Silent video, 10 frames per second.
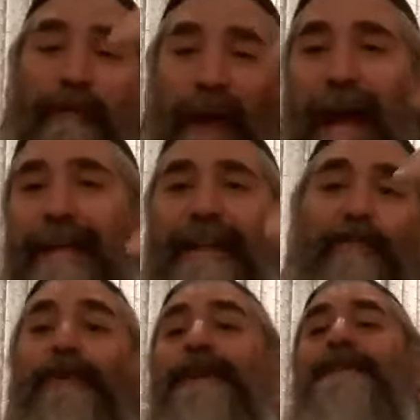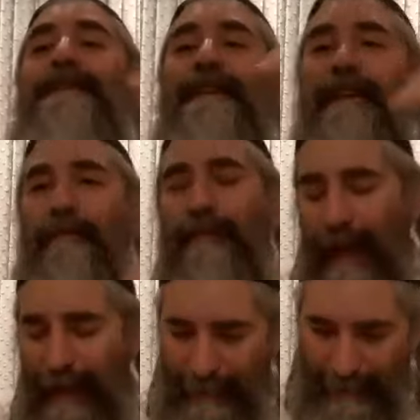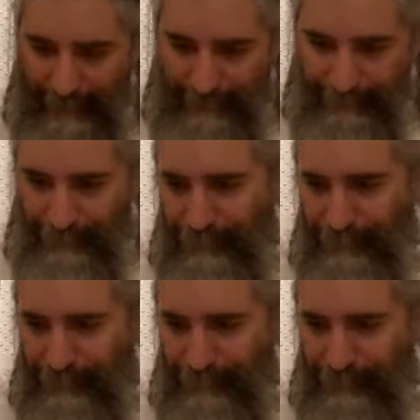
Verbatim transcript: fact and reasoning behind this.